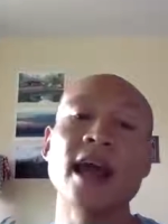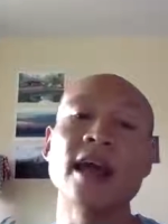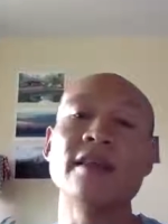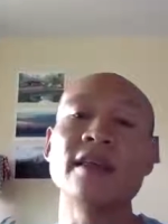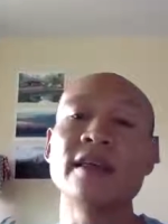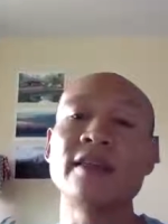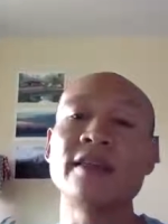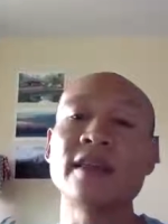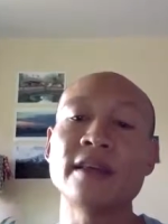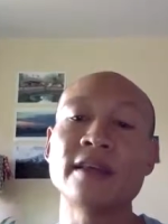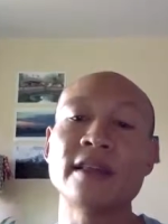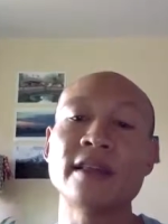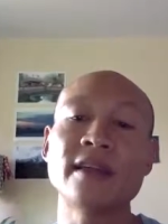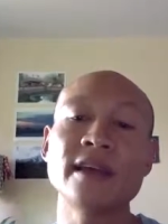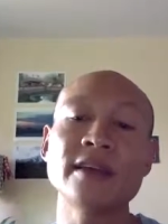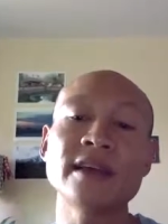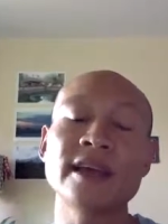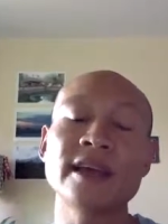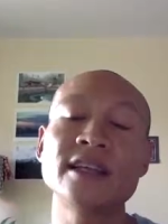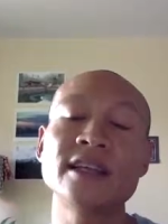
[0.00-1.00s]
And the, and the
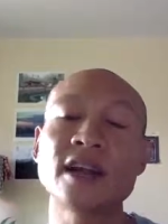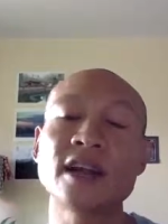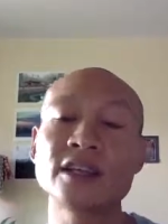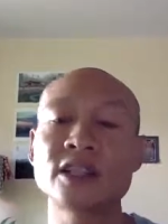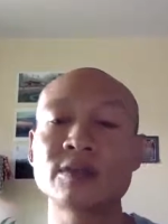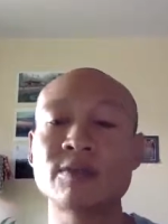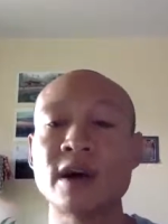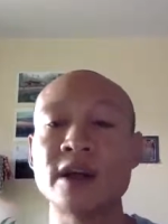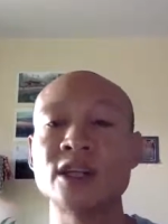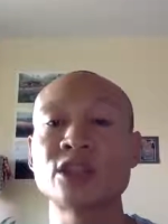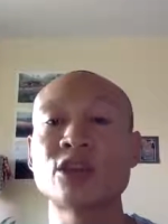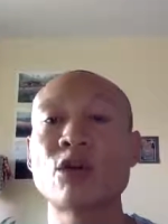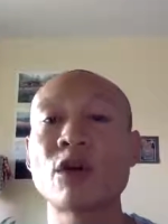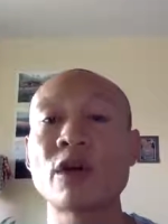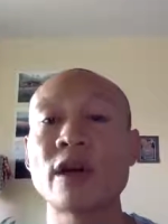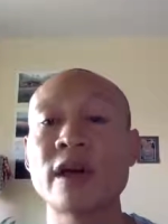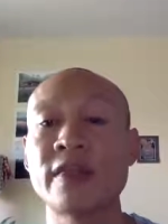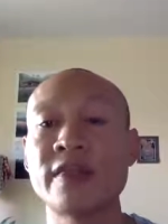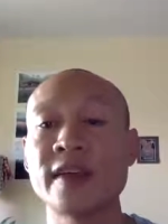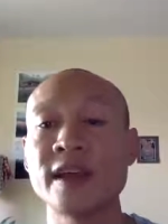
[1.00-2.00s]
thing that he touched upon is
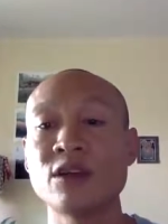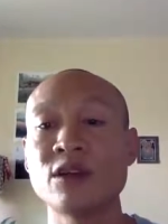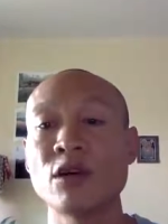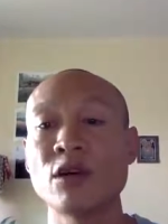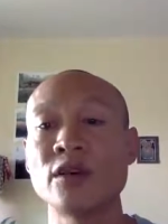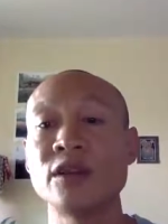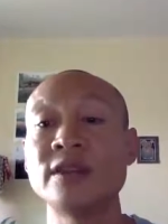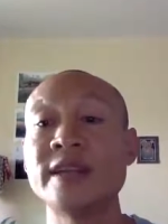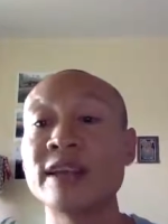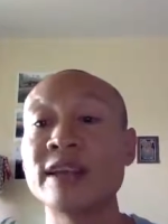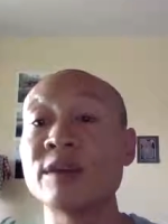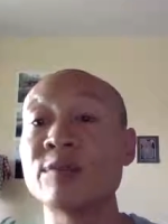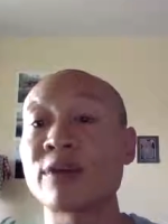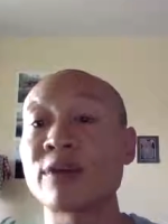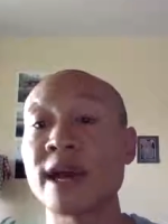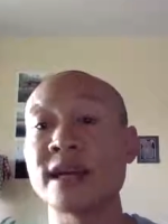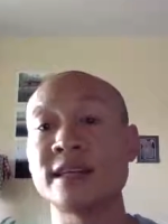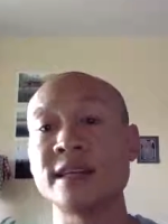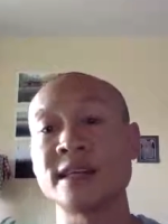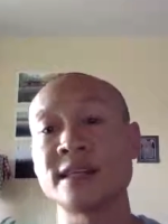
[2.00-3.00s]
called, a thing called the daily
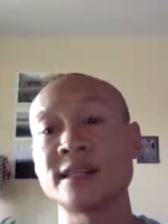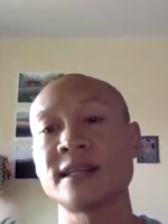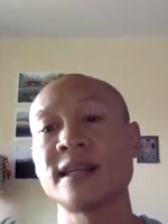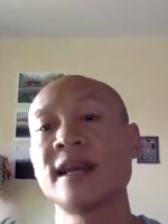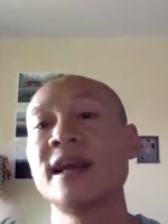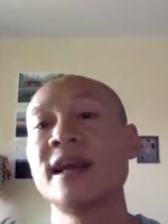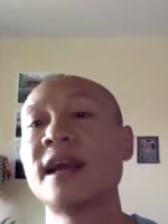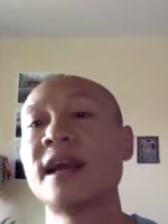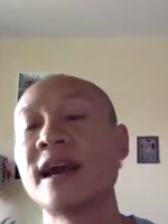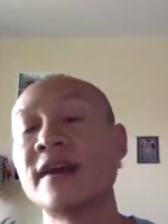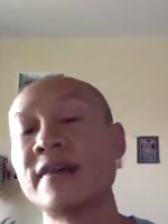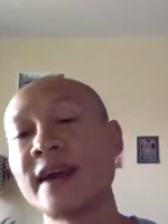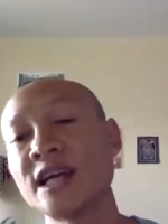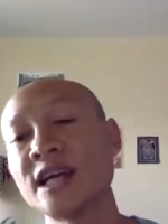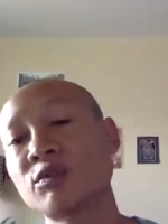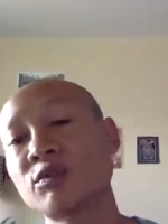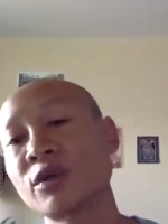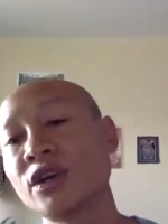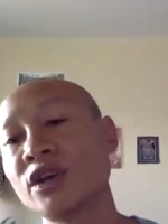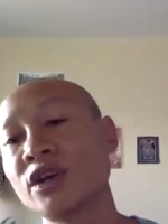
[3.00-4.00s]
practice. And
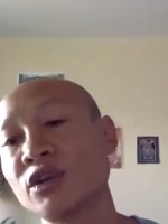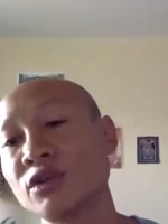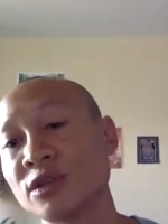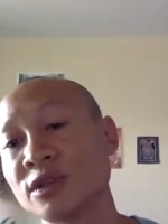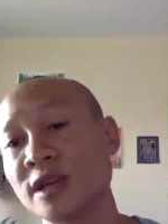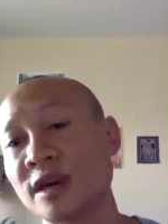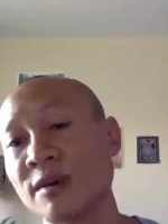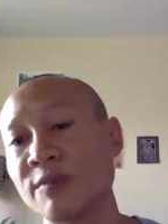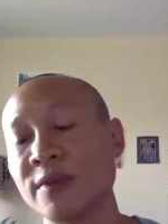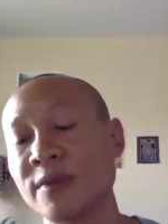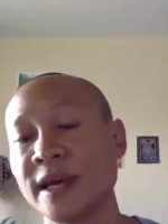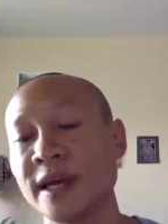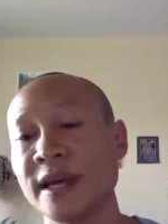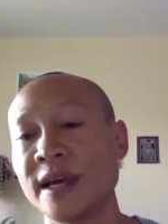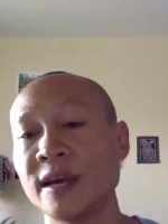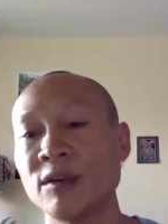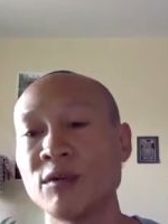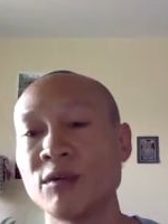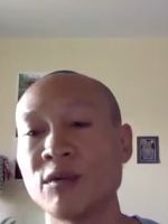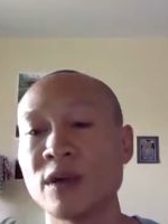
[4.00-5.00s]
that's where you do
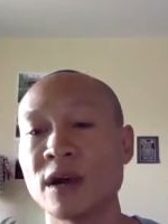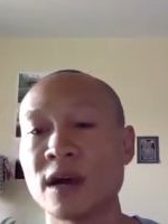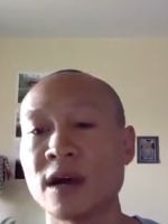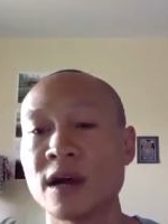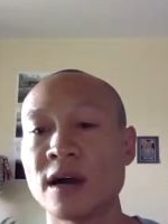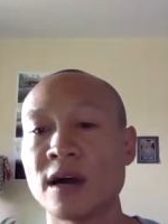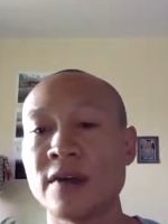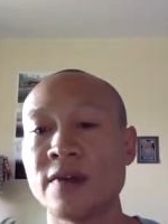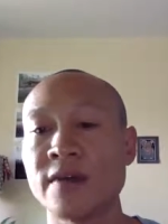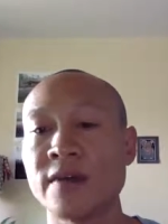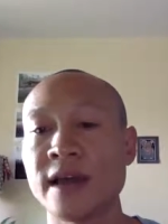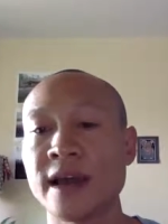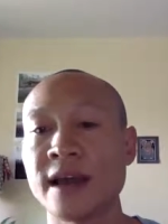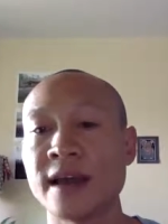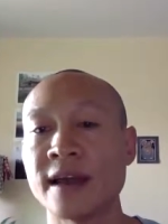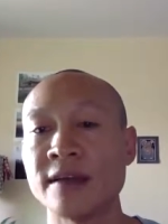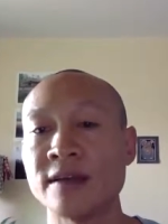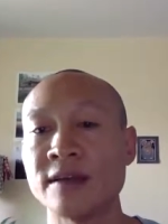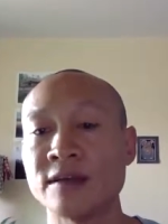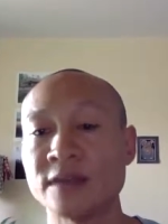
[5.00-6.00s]
something uh, that
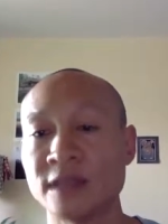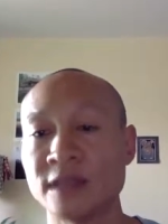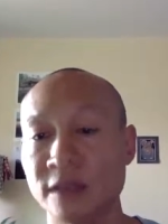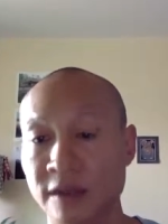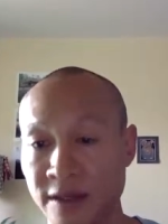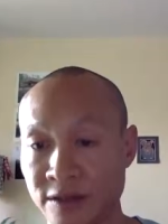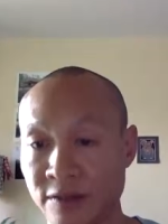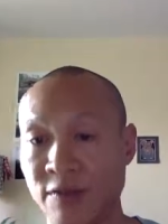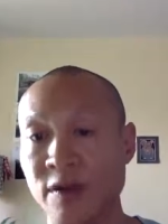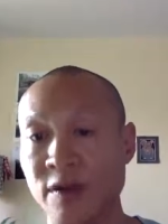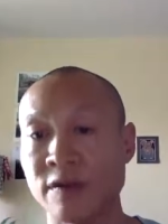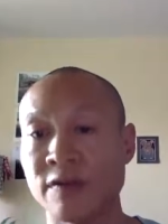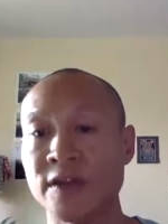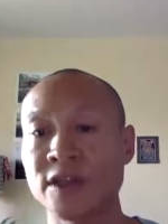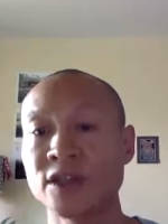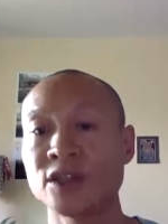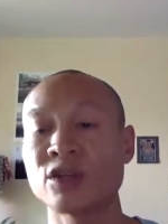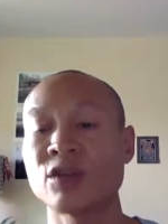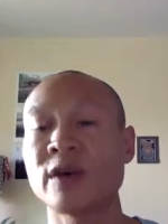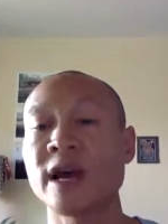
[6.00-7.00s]
is for your
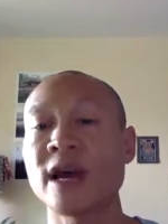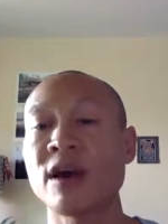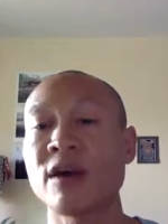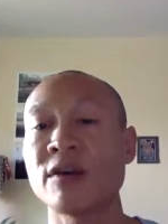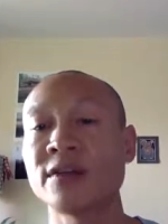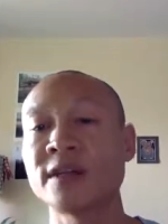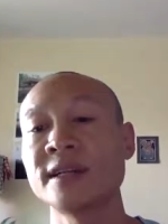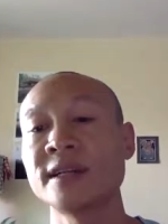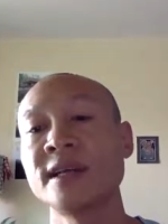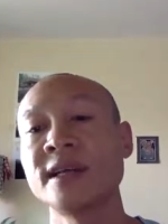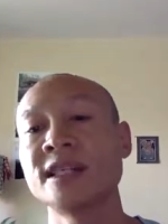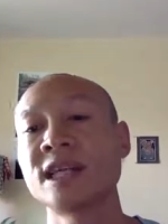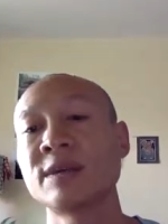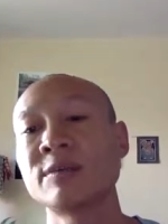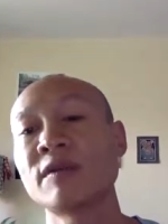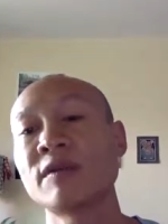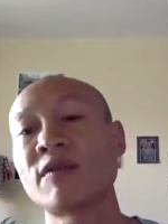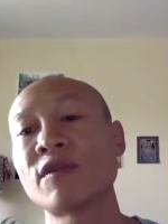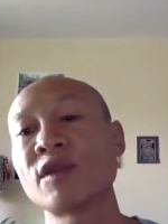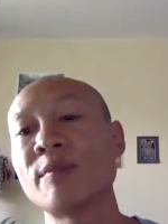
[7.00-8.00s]
physical health,
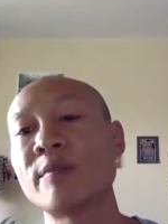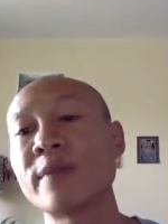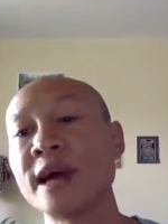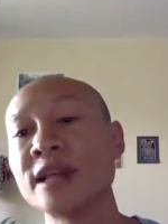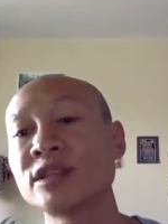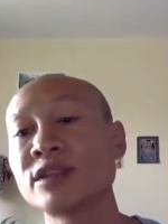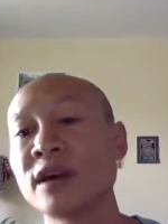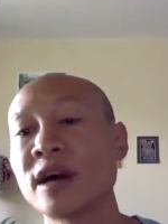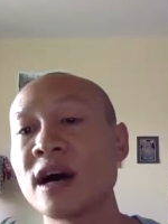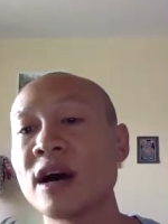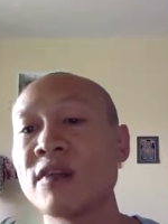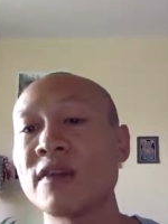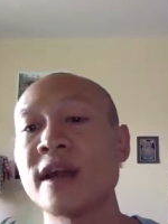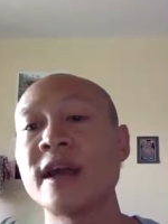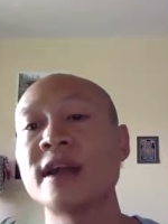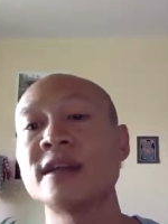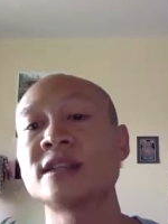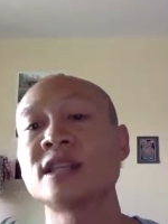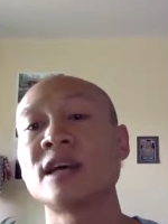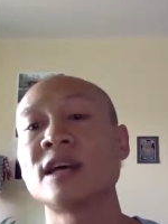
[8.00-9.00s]
something for your mental health,
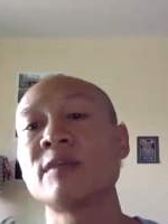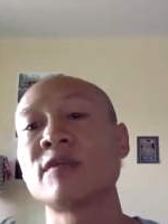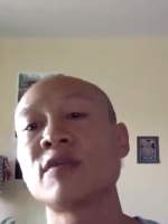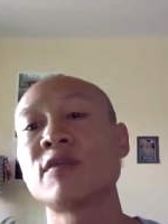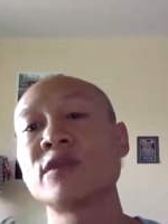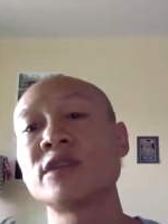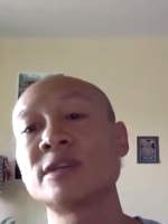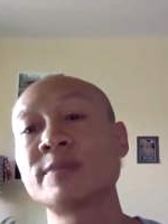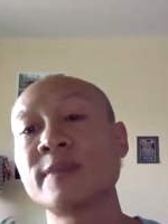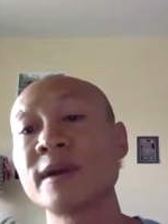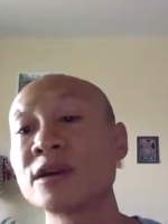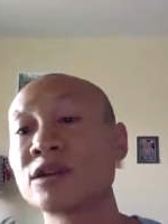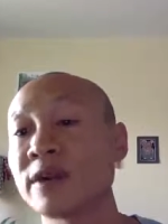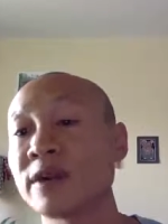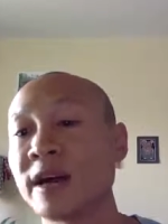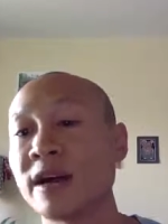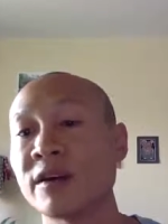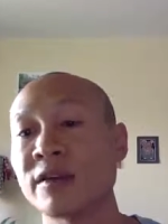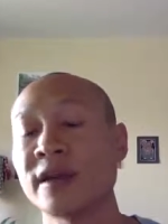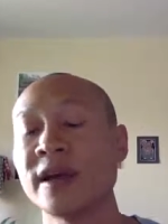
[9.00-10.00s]
and something for your
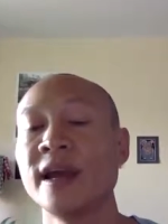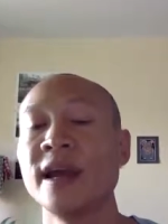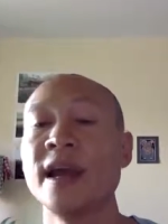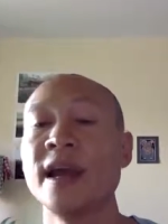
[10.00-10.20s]
spiritual health.